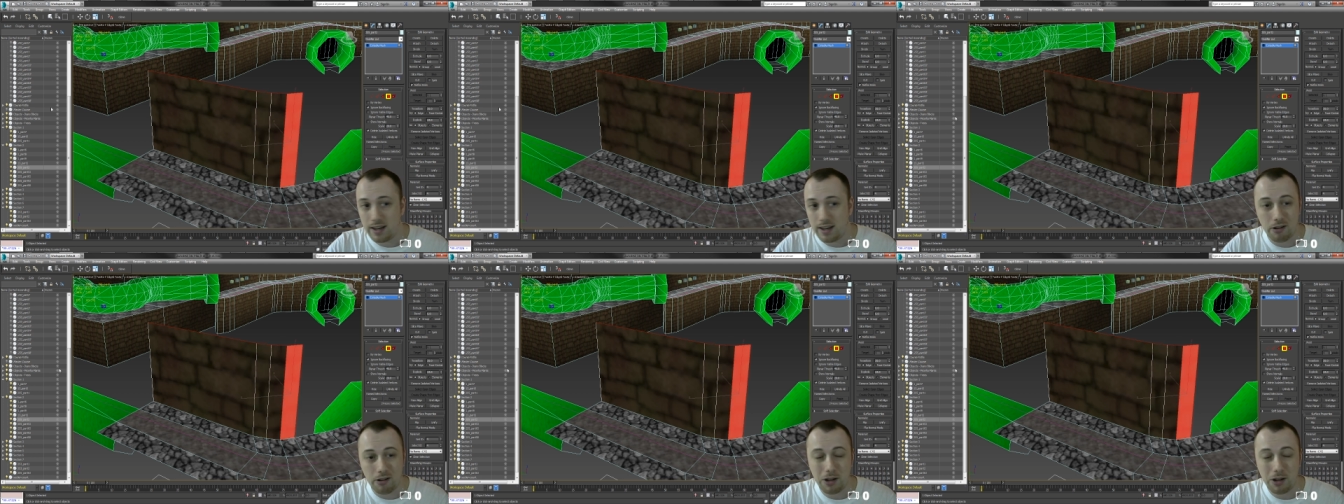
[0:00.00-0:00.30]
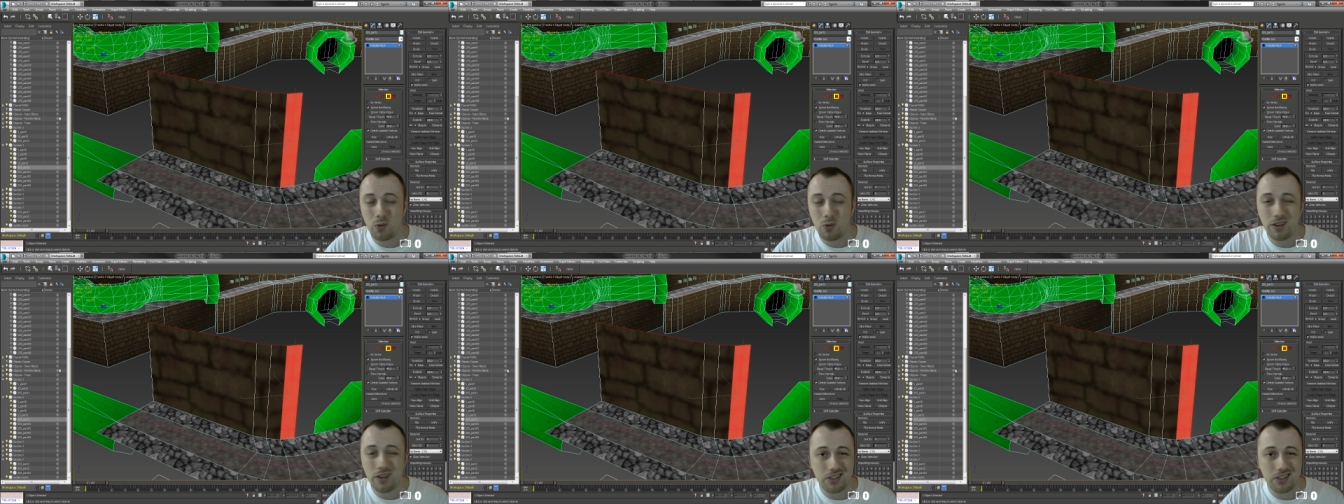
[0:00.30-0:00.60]
Now
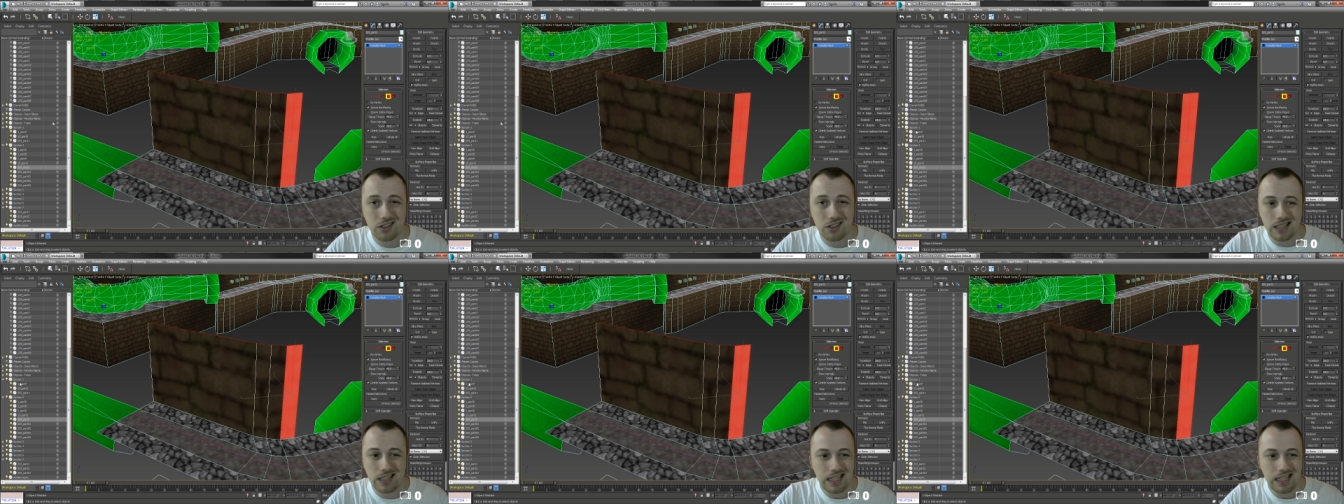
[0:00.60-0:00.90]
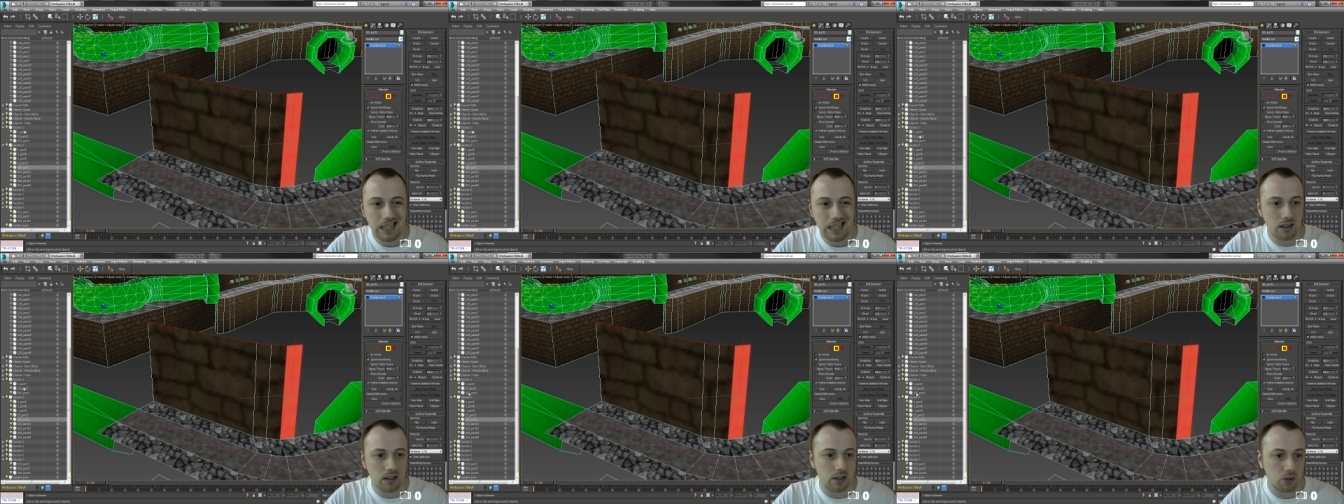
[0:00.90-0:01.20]
he wouldn't
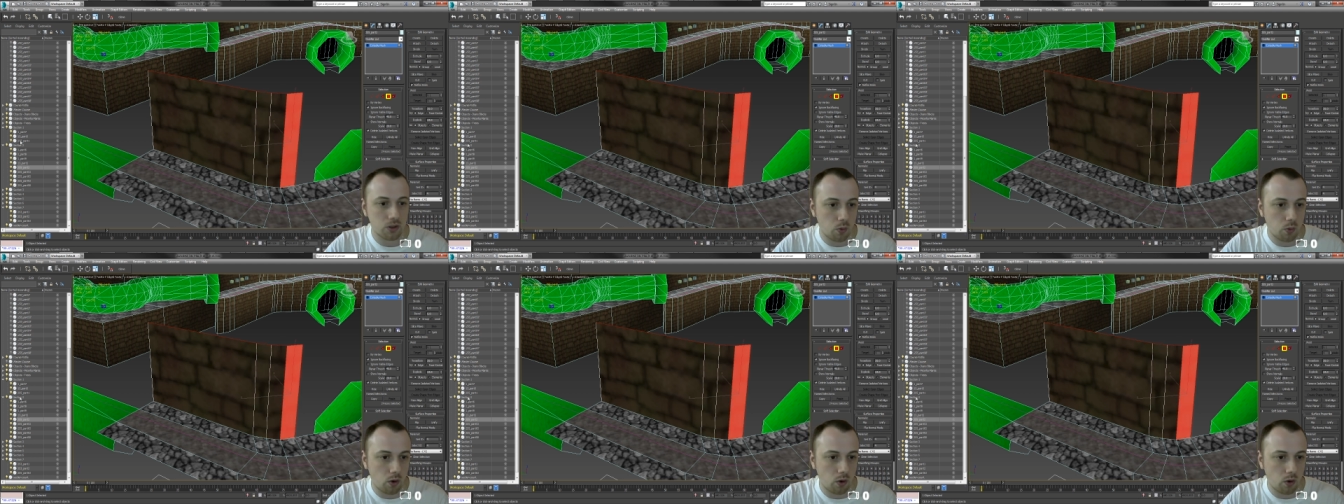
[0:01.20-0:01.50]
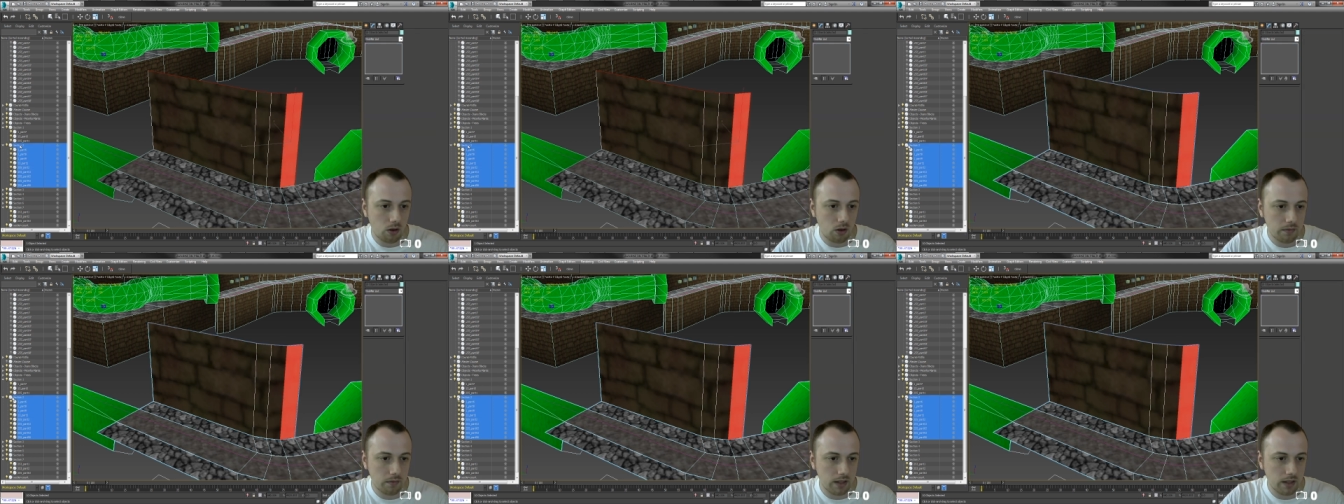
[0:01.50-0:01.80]
see this
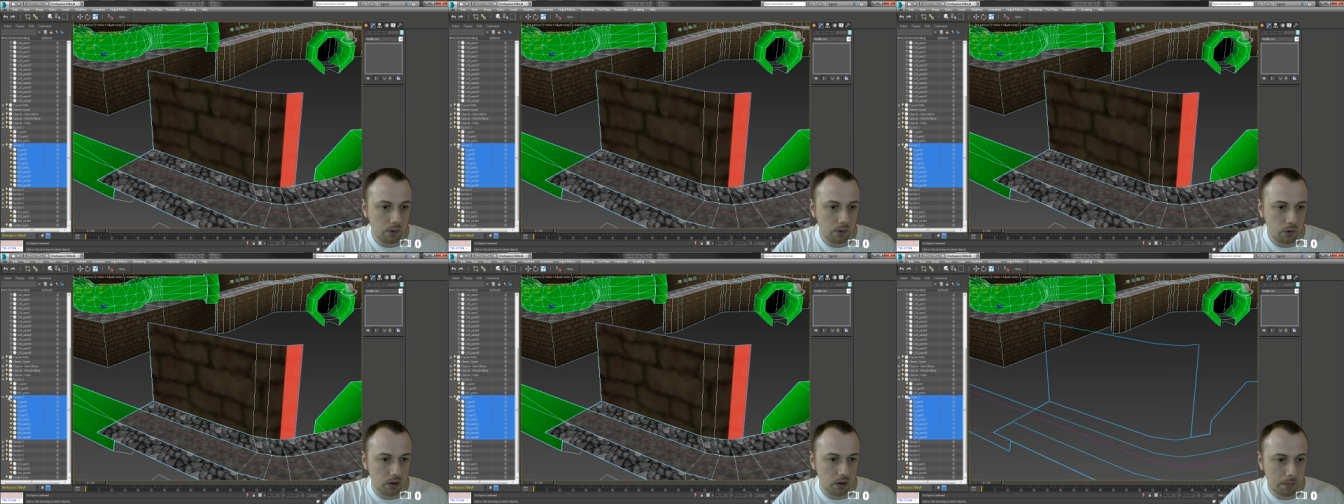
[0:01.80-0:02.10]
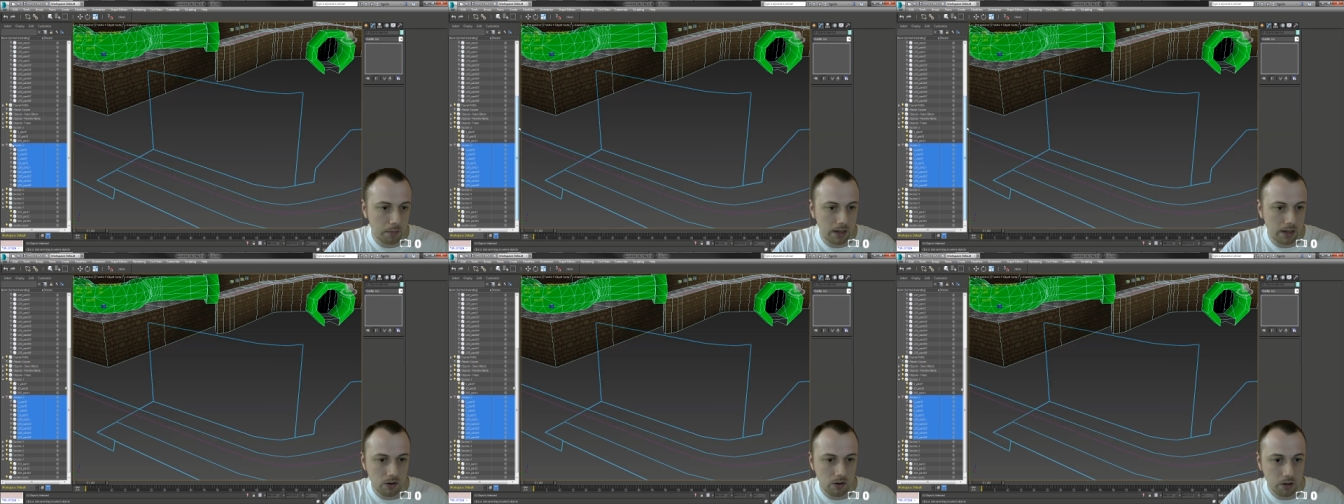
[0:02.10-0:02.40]
wall, it would
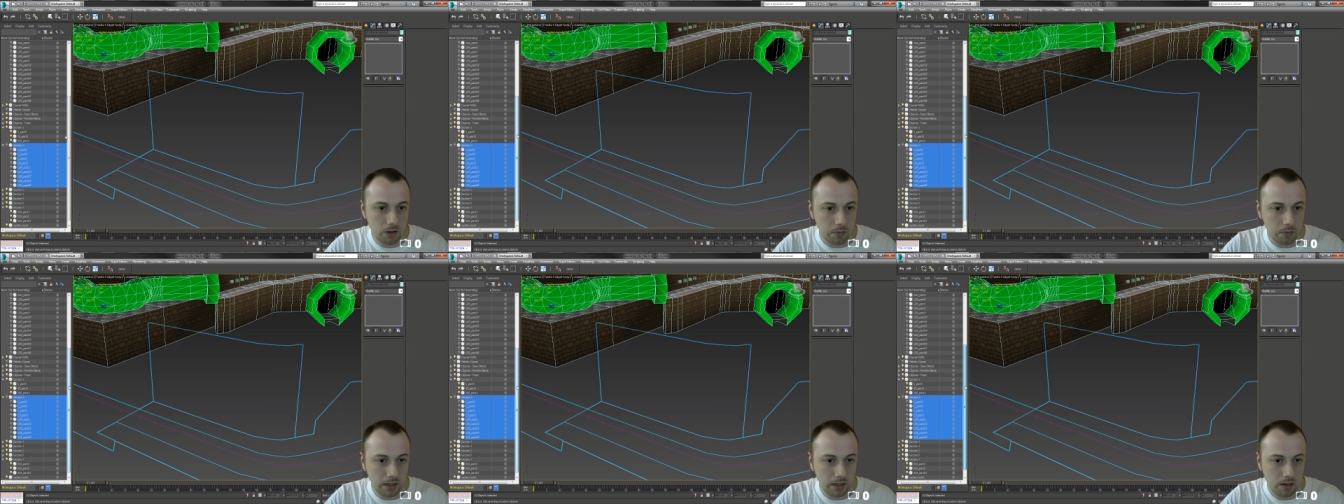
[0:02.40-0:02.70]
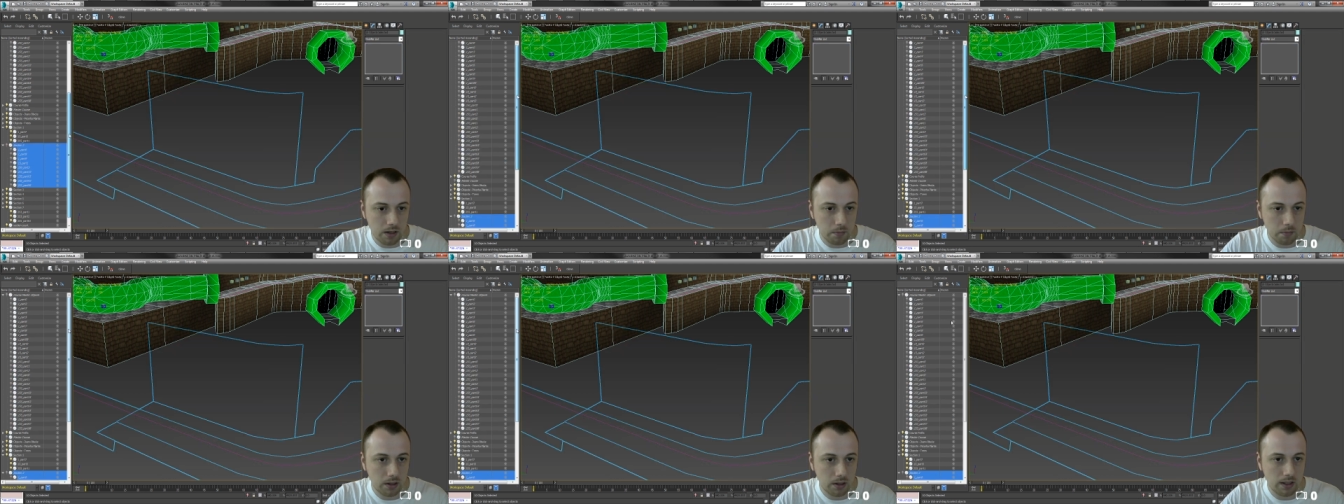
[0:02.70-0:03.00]
appear to be
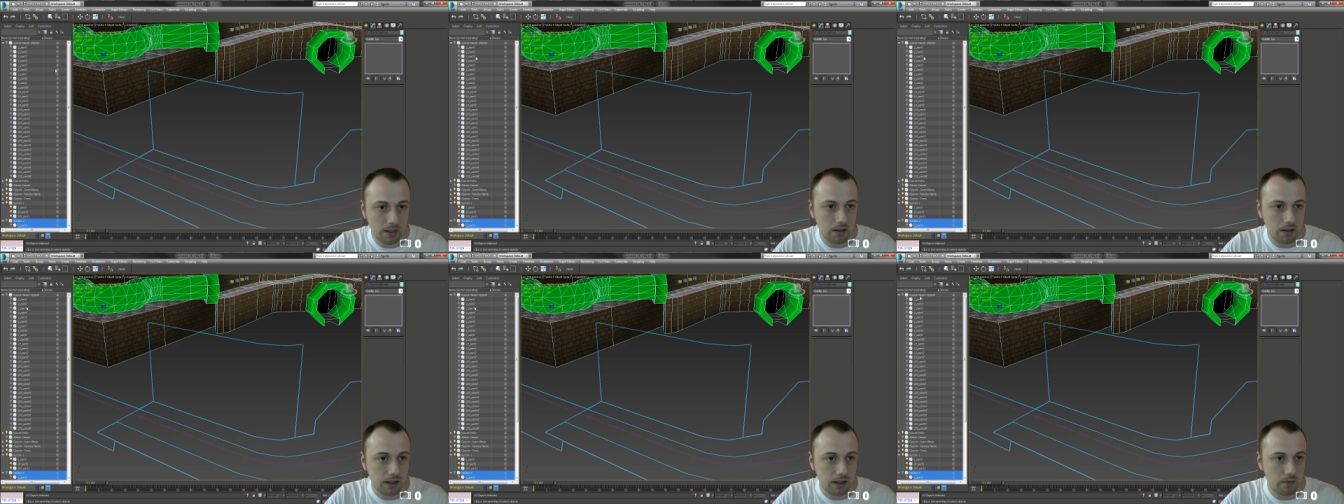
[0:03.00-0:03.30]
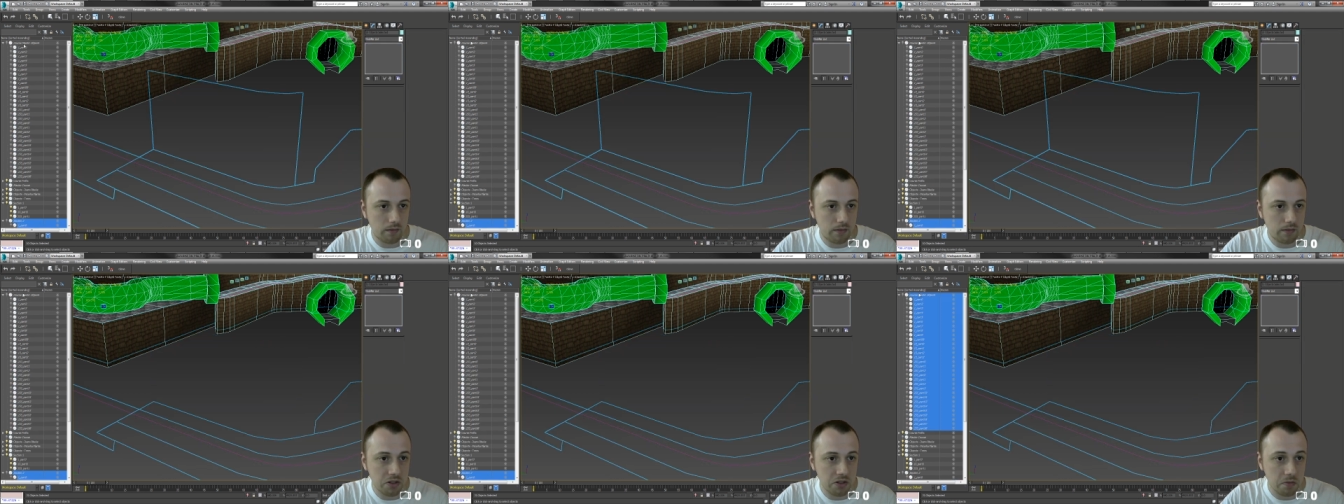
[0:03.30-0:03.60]
completely
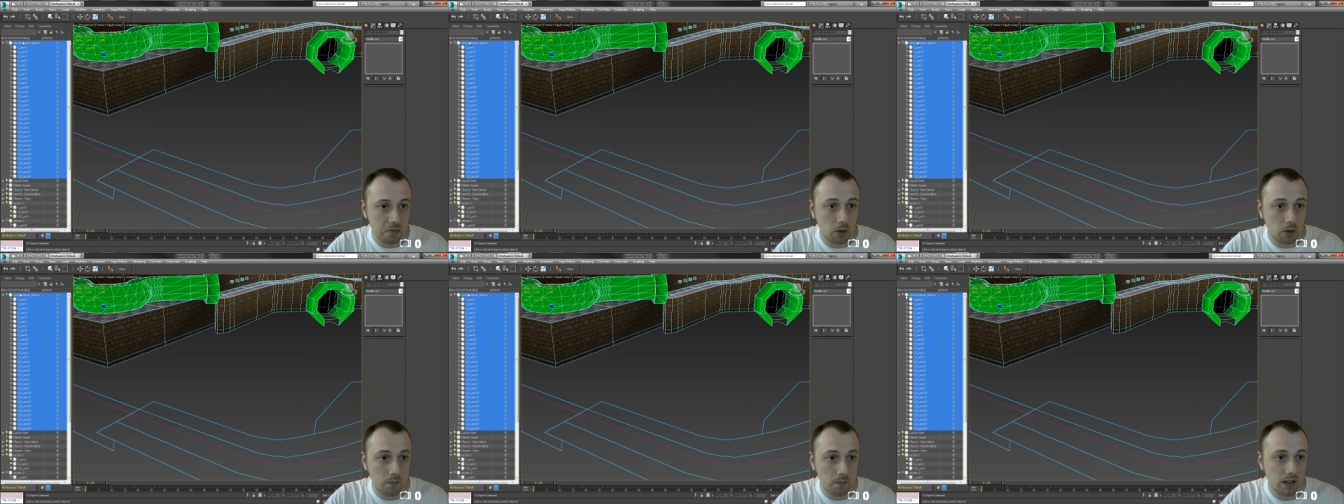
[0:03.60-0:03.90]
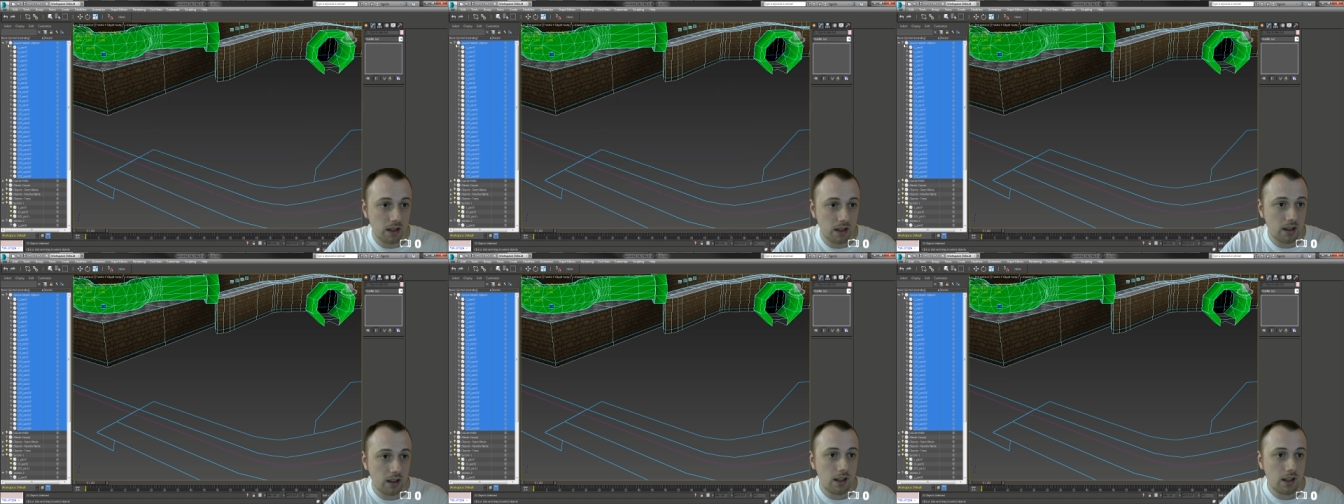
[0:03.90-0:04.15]
invisible,